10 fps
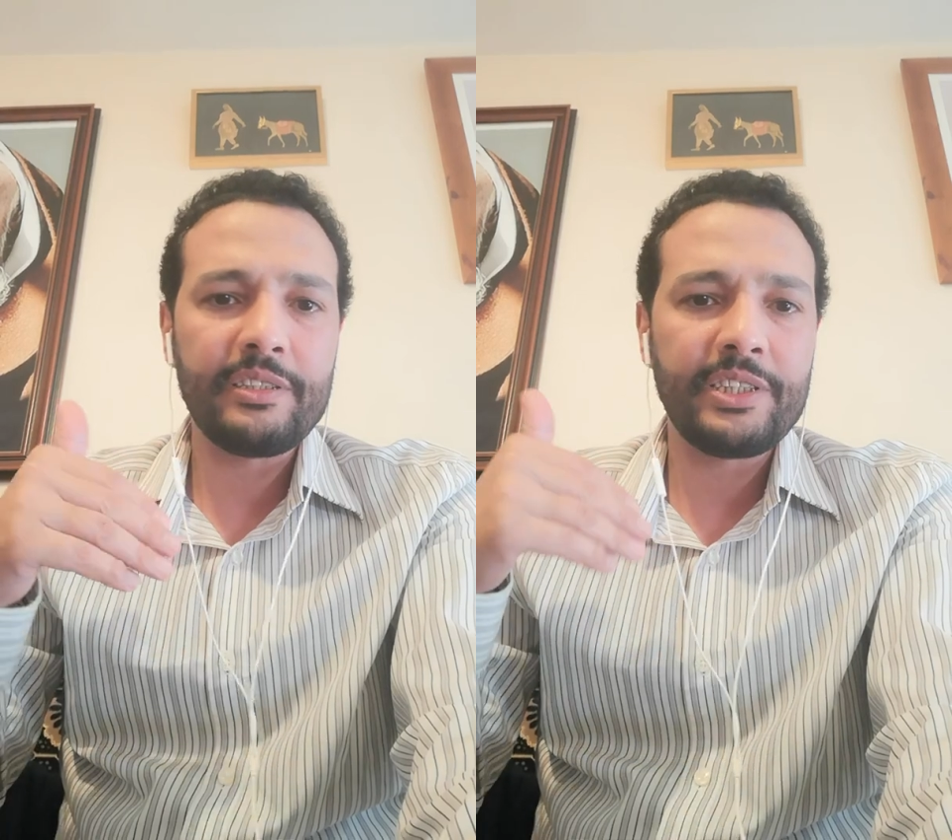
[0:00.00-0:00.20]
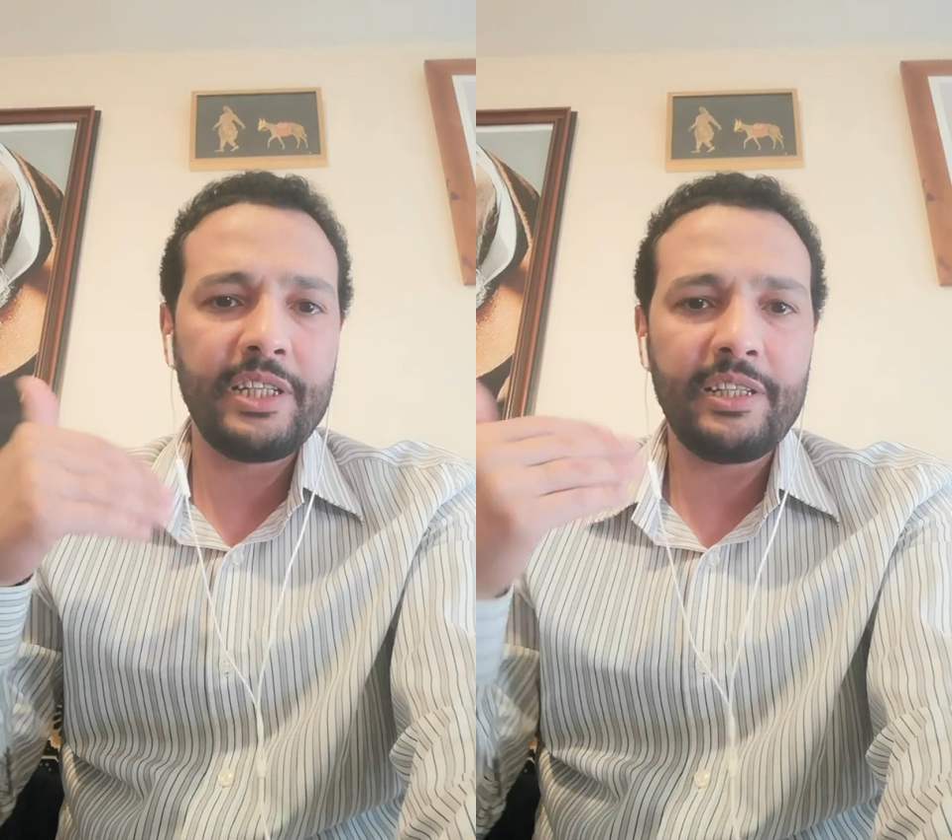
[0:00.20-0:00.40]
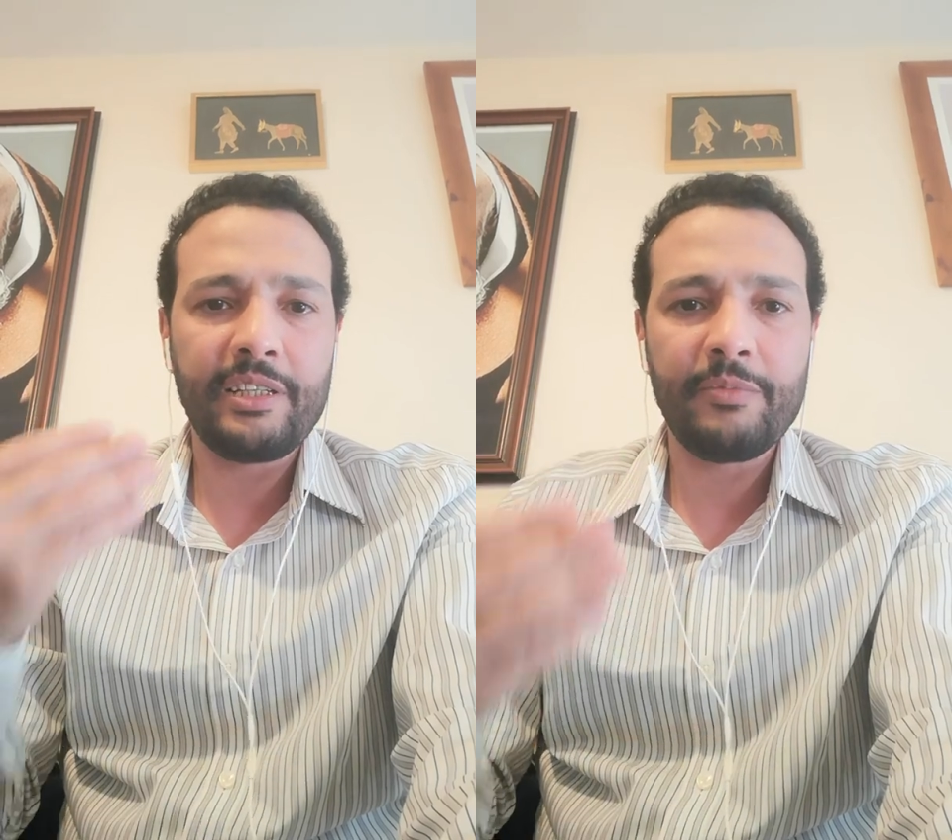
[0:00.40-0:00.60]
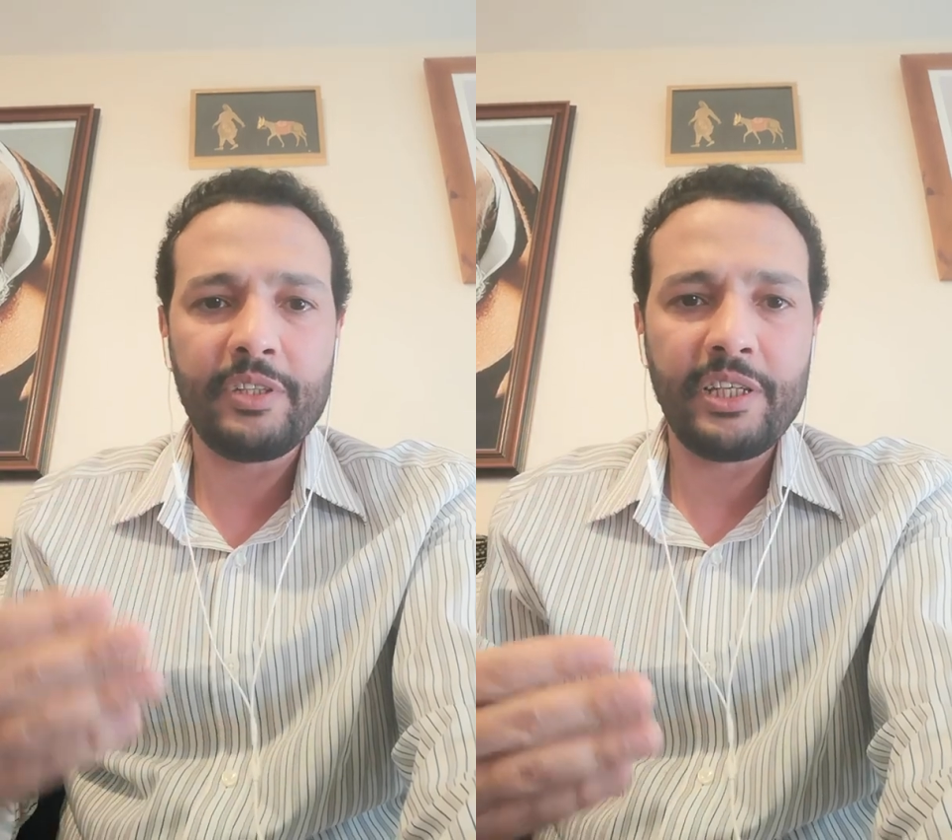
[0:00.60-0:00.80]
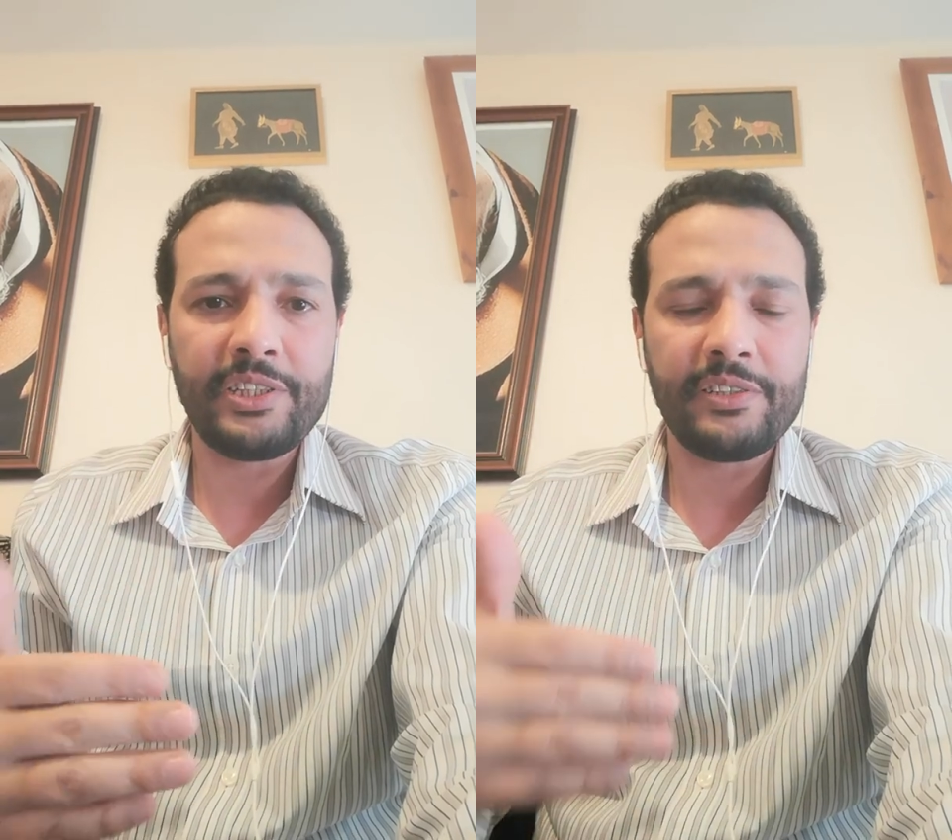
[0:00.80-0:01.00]
genetic
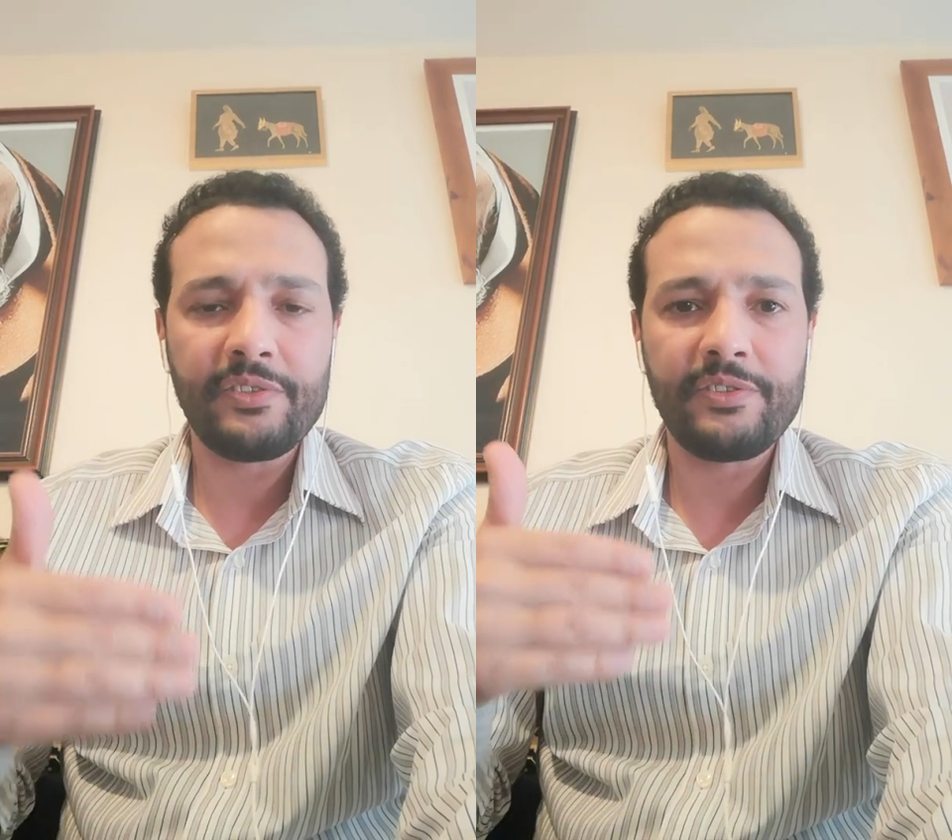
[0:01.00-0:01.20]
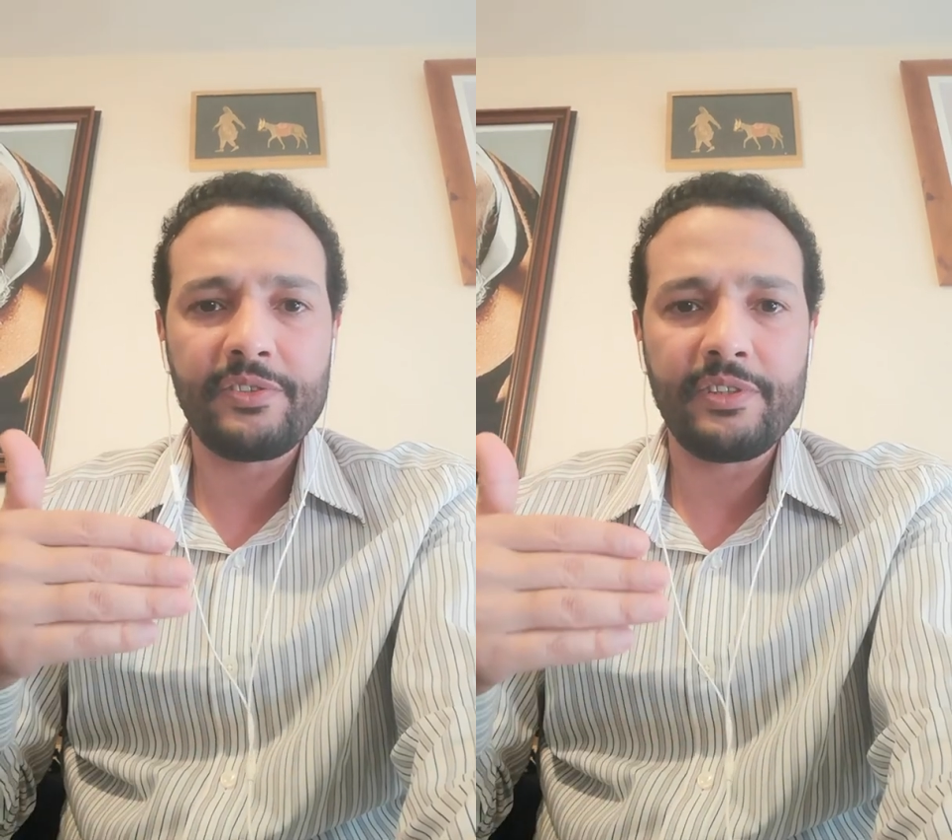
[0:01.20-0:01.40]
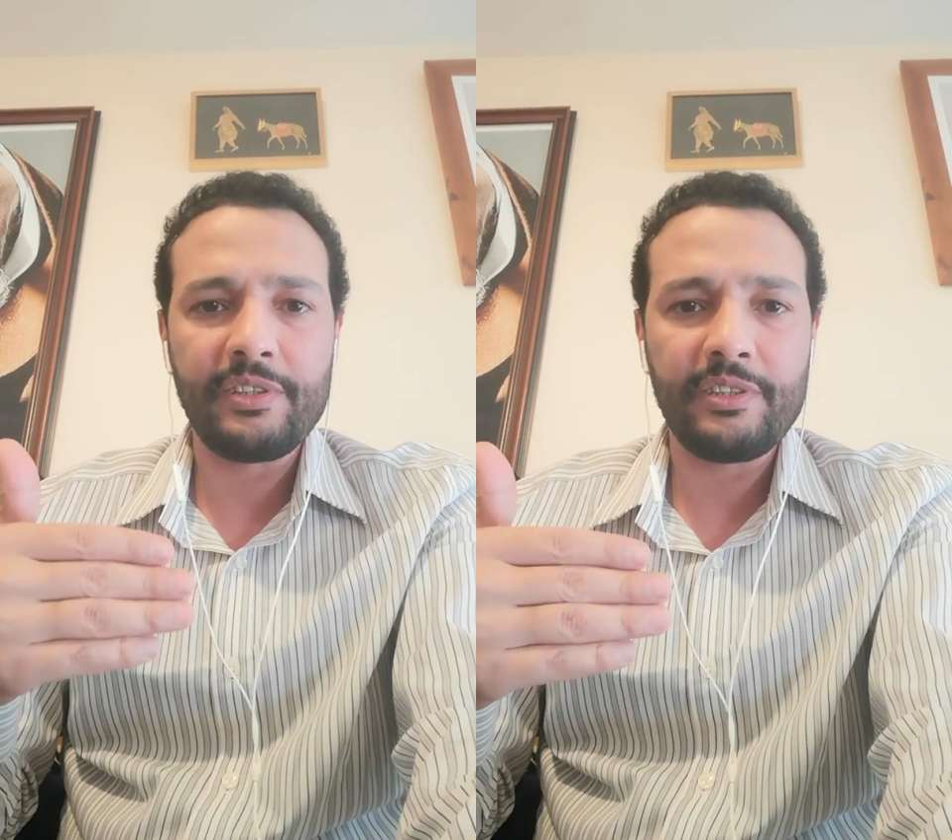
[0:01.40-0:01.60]
mutations